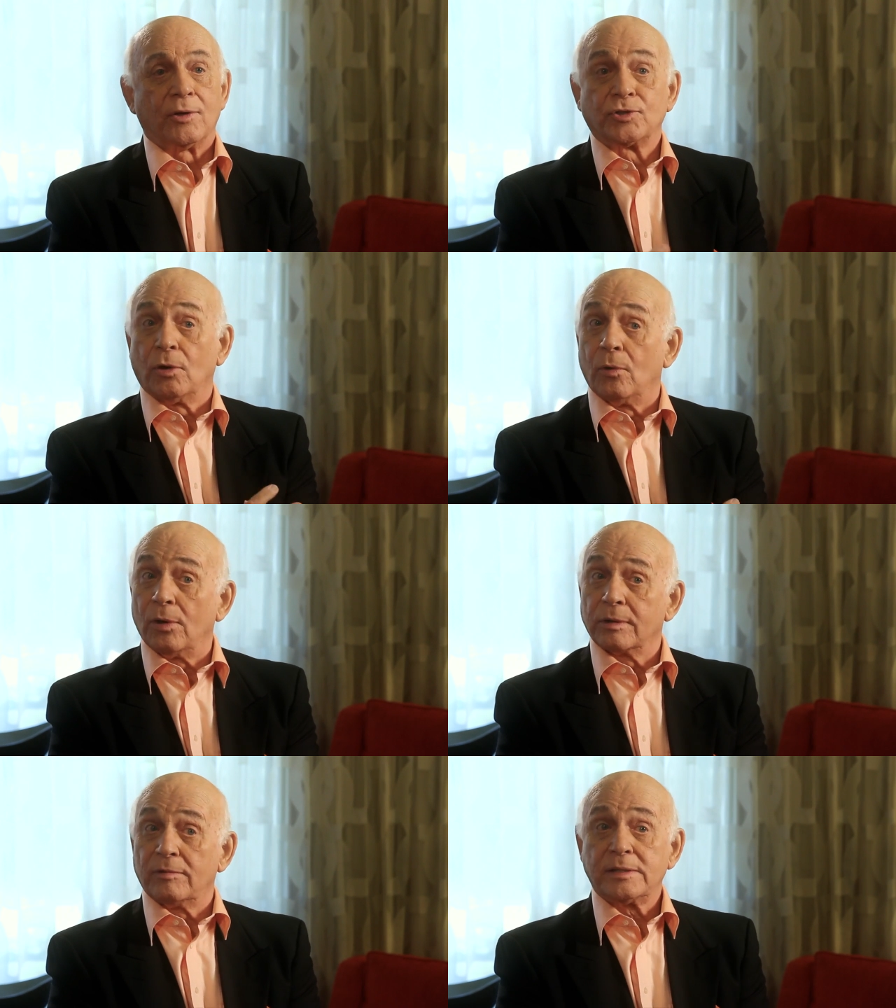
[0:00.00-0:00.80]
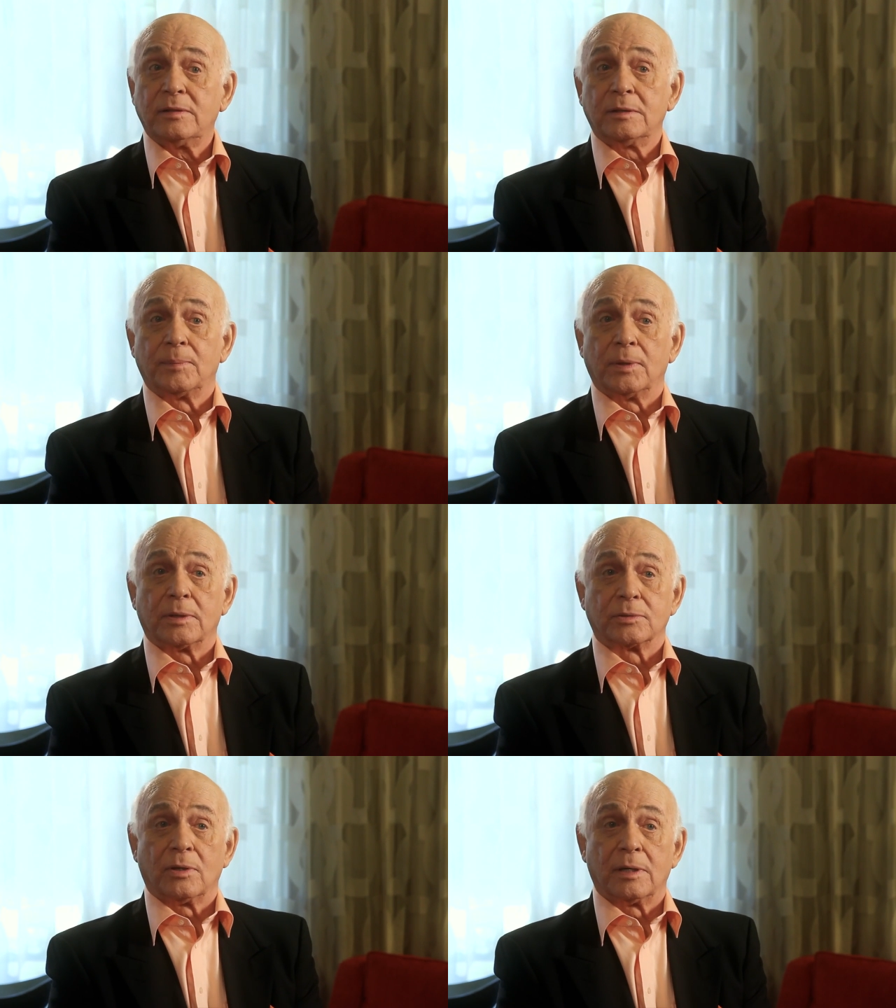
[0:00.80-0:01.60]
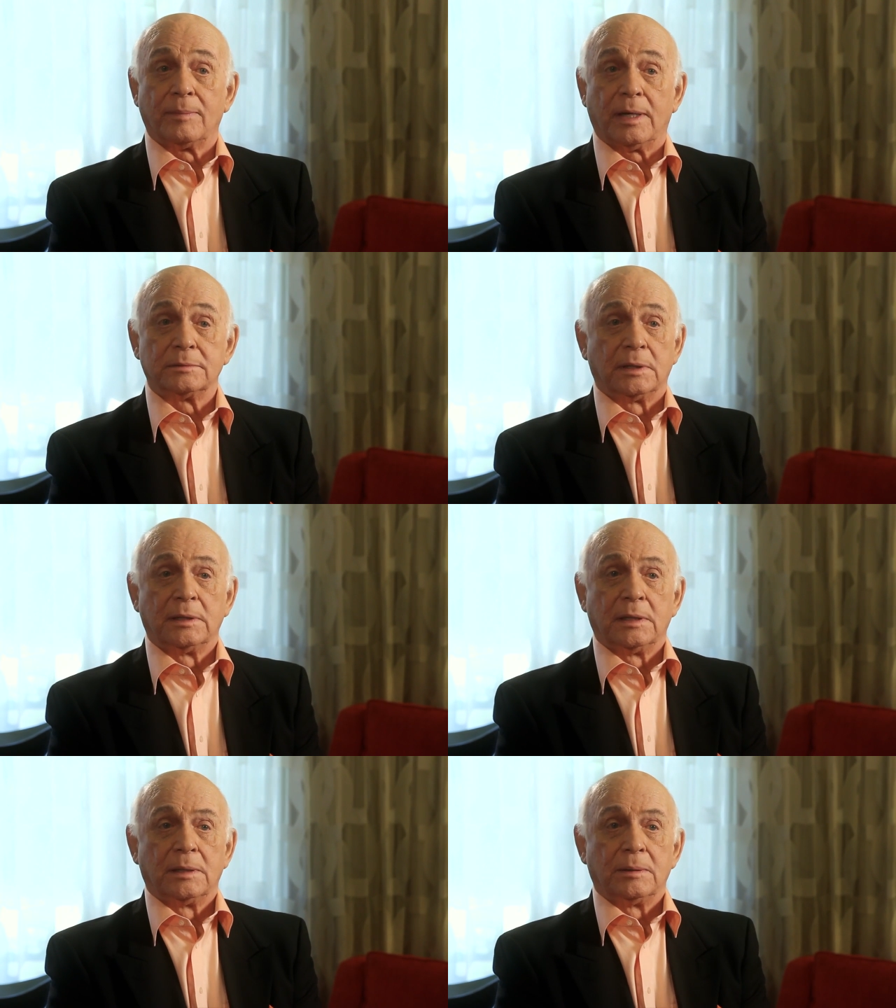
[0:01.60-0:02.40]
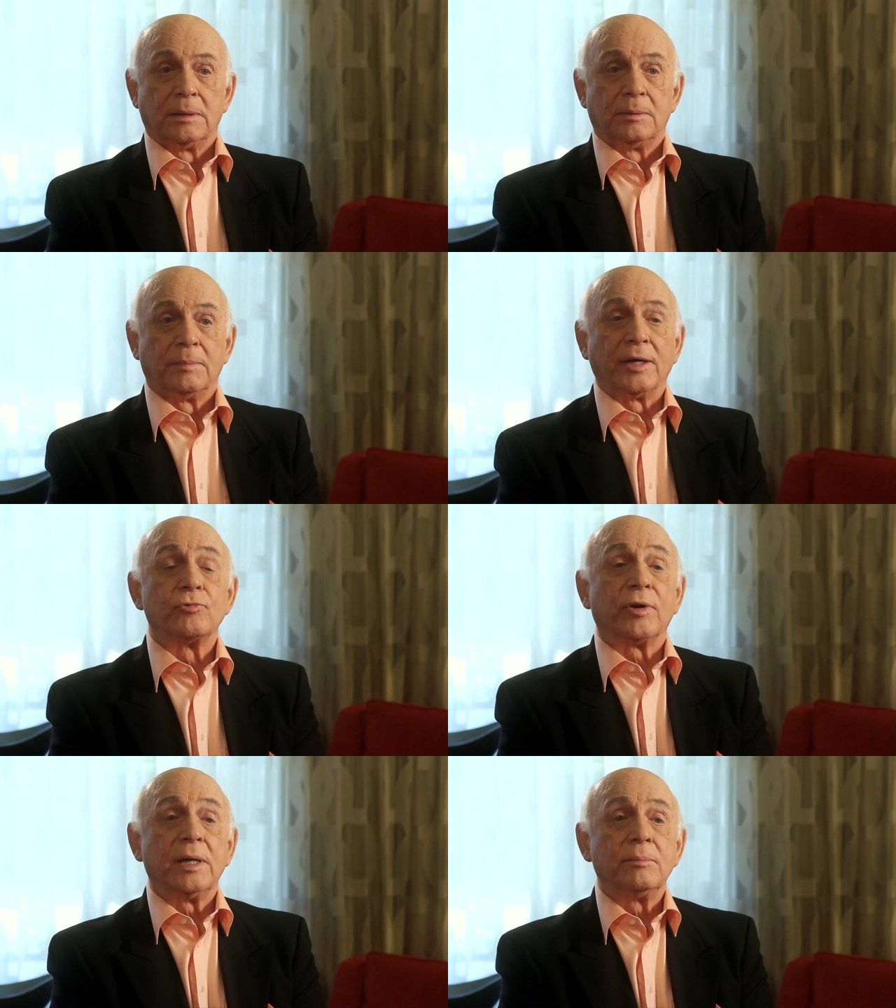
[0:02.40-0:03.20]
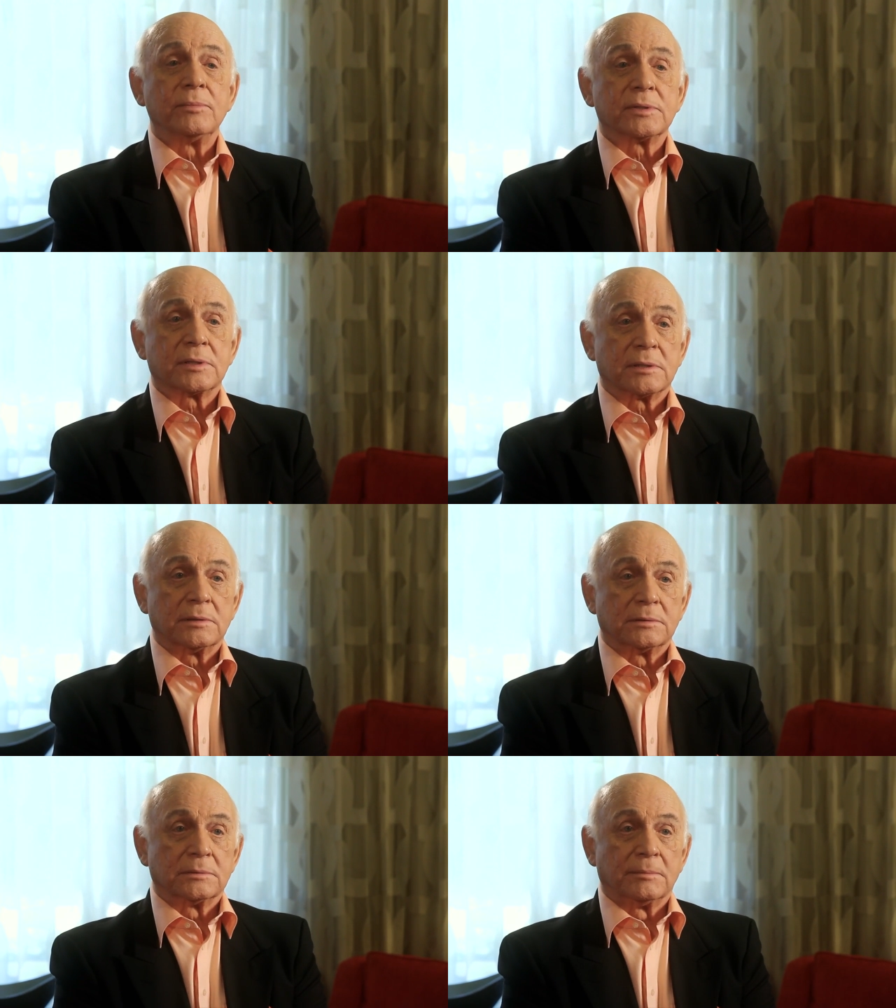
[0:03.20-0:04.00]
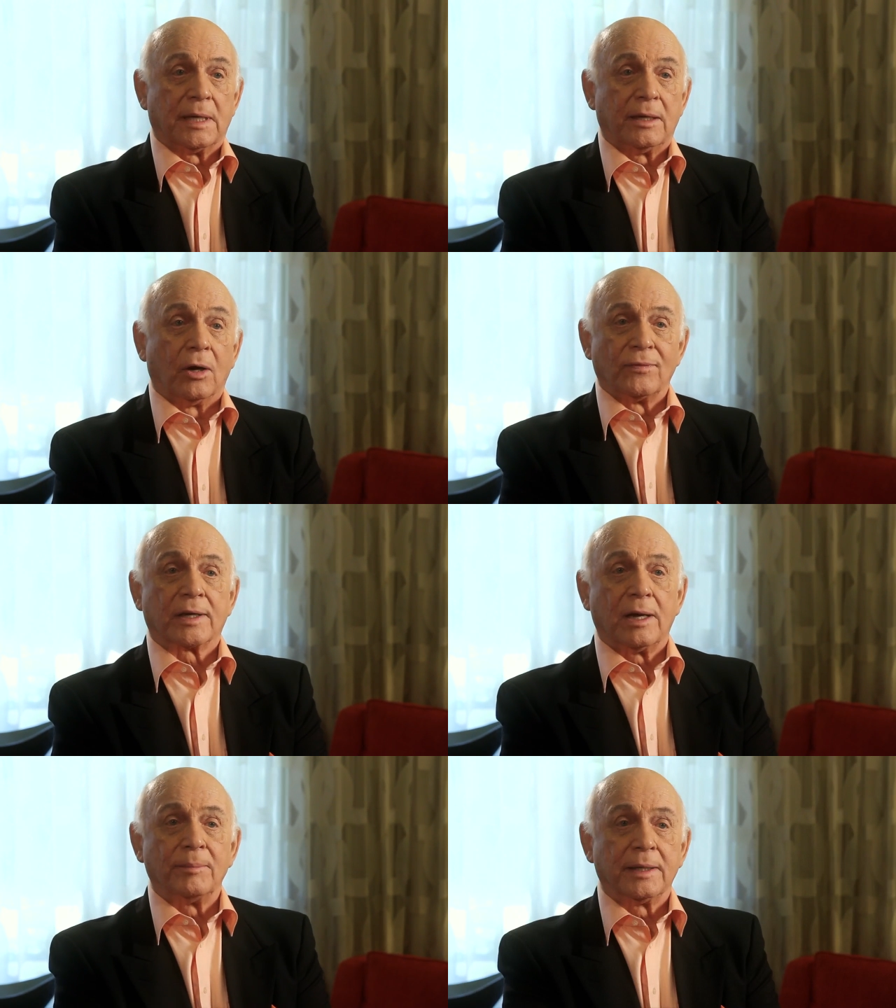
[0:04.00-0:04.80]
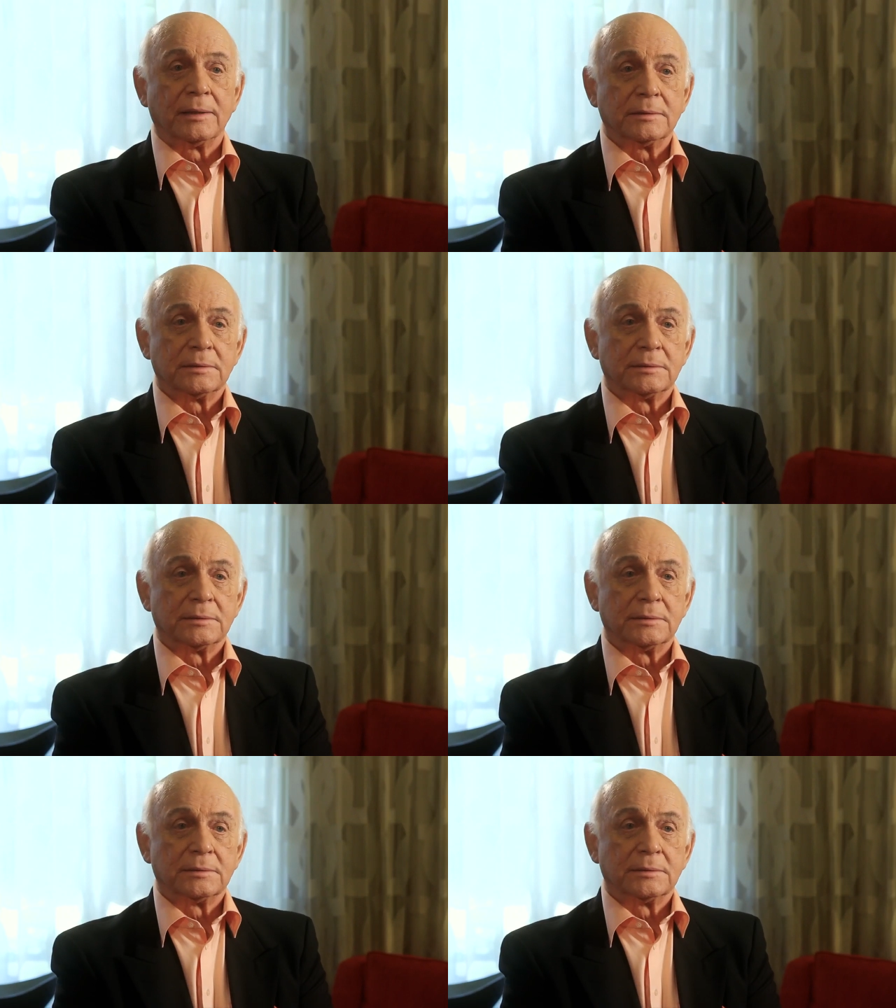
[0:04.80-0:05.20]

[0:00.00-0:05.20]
So all the rest of the book is all about my dreams, my overcoming,